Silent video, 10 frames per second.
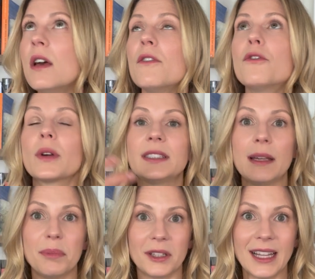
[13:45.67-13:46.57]
For
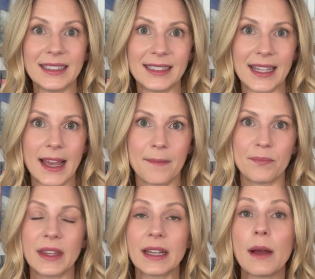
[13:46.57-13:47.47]
example, let's say
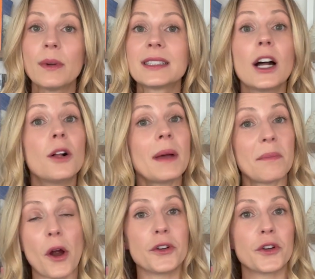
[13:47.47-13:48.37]
that I want to tell my
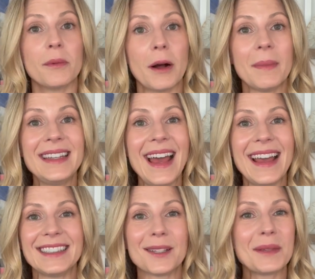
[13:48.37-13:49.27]
partner about my day.
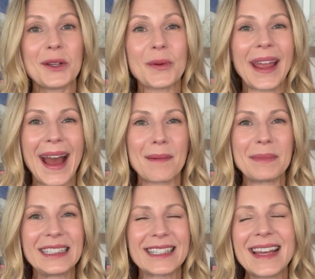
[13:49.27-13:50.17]
Something great
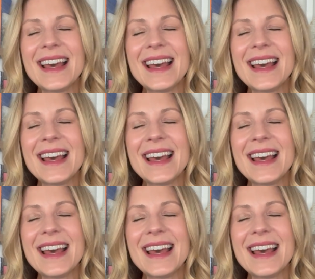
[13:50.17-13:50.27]
happened.